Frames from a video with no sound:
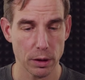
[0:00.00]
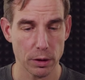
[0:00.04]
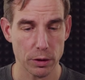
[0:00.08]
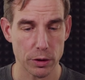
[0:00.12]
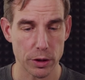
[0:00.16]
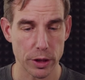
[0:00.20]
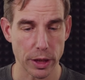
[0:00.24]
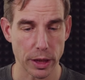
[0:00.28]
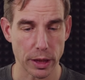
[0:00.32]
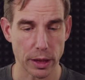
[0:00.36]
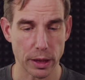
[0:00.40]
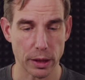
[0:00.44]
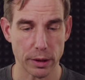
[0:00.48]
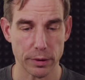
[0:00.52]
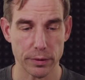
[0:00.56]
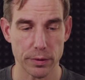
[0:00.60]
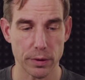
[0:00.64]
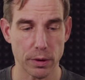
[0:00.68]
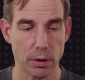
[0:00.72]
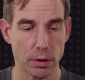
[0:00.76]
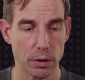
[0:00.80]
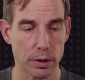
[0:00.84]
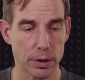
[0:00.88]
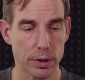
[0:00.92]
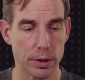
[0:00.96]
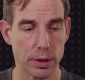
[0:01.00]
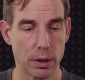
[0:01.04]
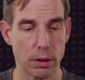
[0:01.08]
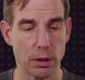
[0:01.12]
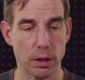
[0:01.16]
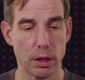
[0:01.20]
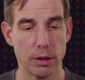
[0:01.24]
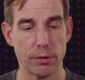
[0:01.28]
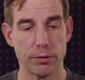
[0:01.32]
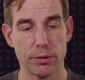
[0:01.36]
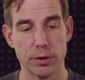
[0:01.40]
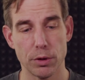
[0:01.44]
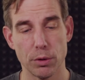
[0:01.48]
Checking the logs, now I
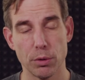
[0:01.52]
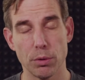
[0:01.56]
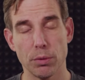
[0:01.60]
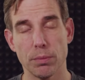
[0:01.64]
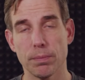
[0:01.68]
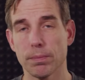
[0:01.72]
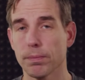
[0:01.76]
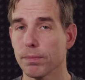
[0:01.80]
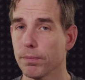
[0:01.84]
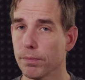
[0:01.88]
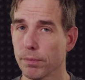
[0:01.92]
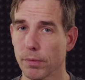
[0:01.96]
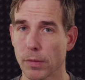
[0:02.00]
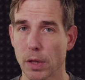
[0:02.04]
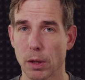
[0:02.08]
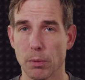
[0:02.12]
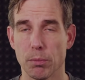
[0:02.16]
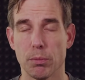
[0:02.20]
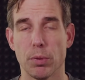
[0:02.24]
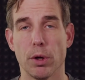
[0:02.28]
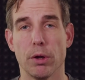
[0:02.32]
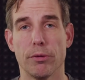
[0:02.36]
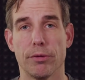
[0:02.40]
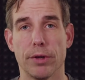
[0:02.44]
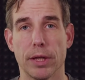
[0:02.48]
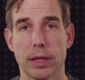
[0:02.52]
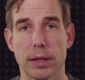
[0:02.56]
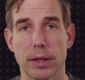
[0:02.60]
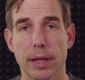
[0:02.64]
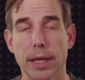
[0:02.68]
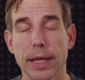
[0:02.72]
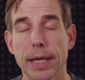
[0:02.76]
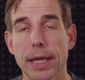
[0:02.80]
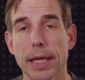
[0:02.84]
have 2. Perfect.